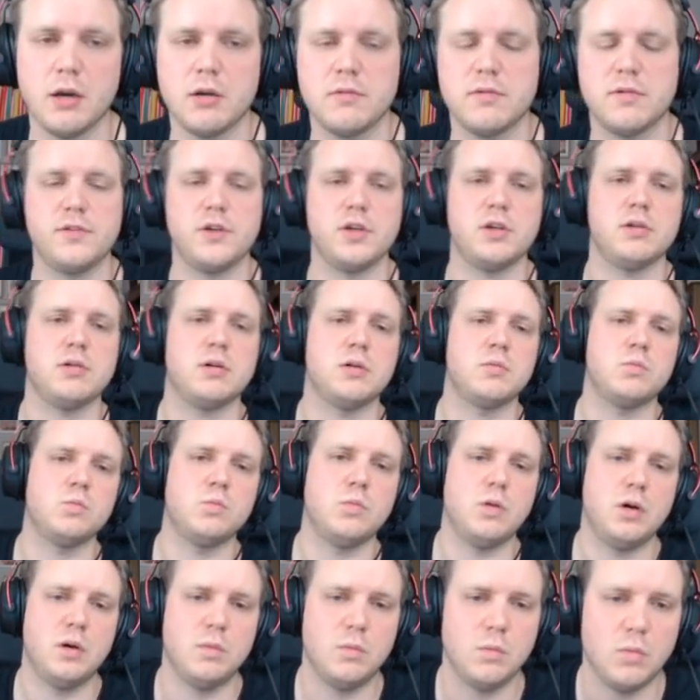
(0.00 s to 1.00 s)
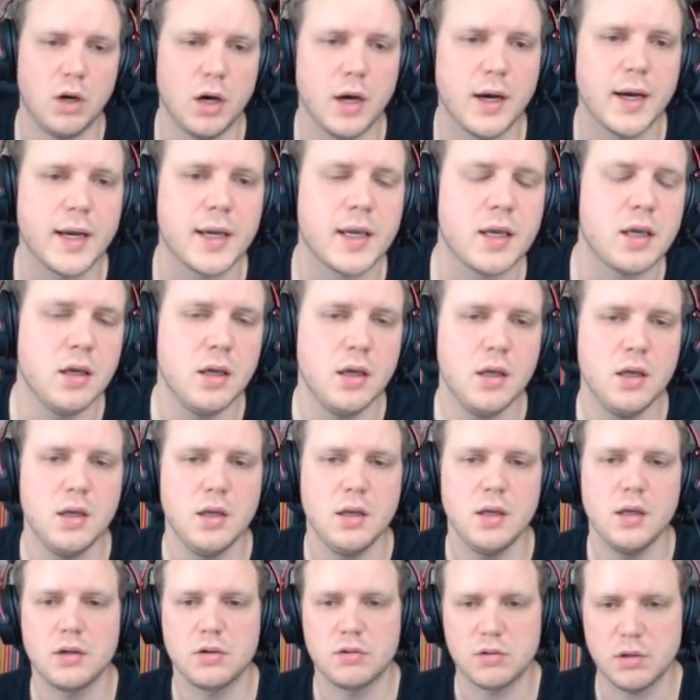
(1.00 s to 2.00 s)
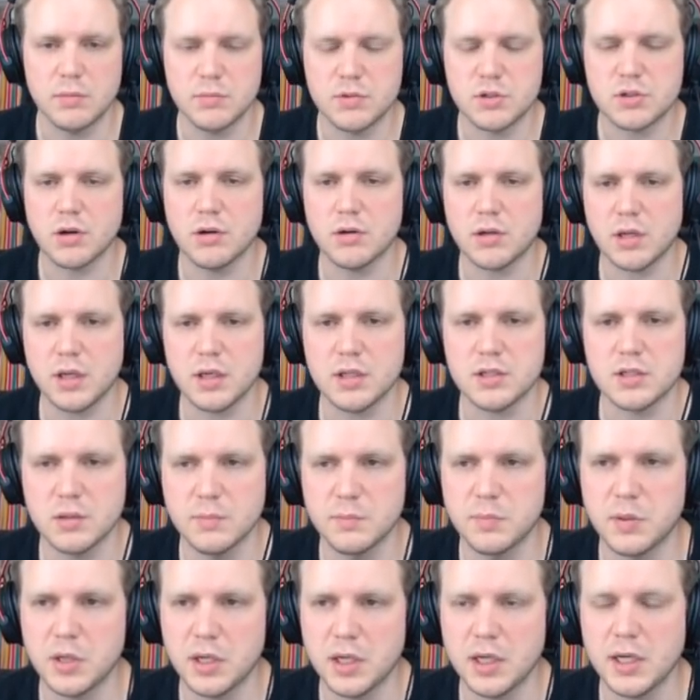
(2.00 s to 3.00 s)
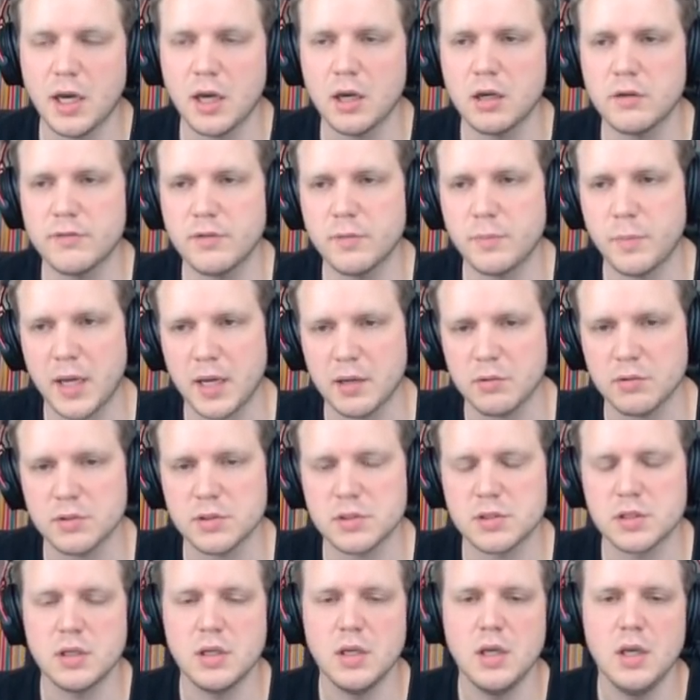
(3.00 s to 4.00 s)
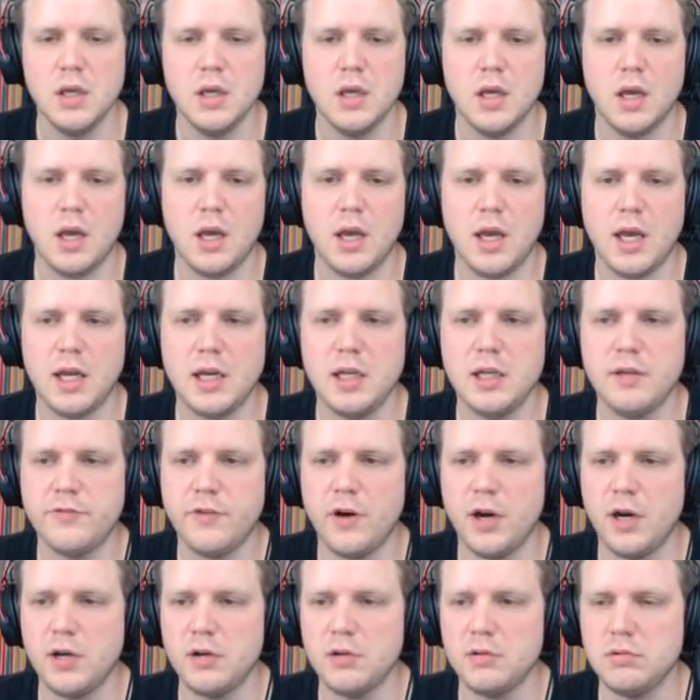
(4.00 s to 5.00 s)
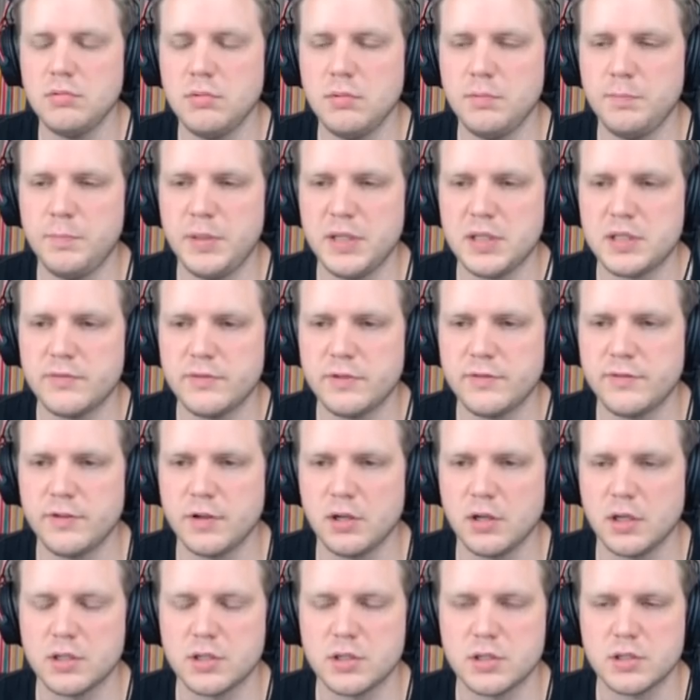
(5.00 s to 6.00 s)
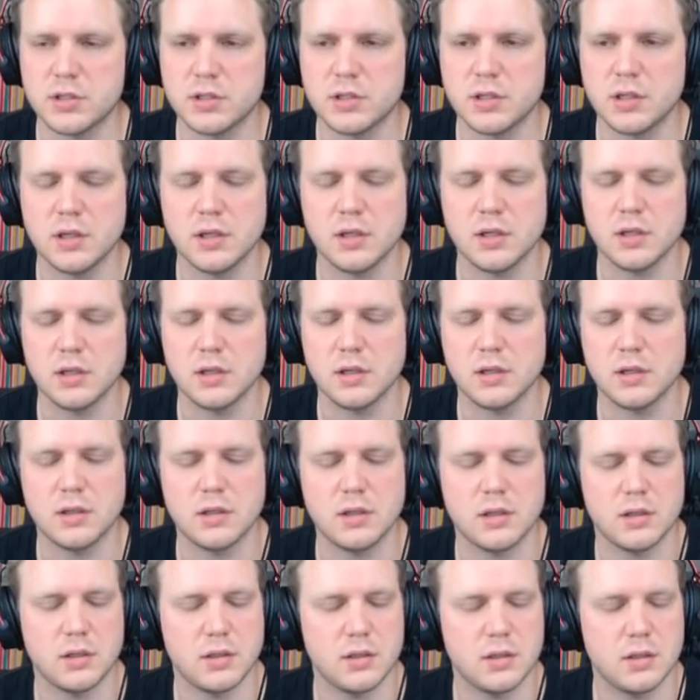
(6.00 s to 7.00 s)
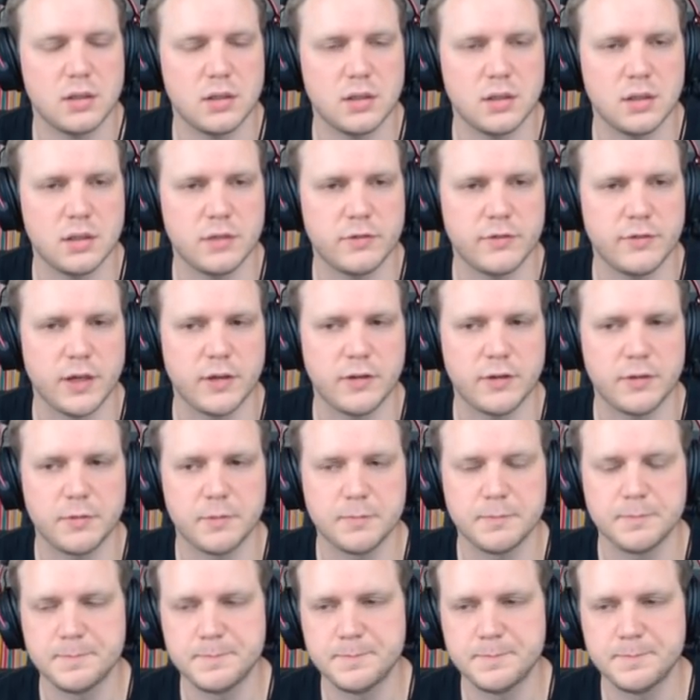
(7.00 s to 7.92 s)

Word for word: overview on on why Grimstroke is completely overpowered. Uh, any final bits of advice, uh, uh, Faith?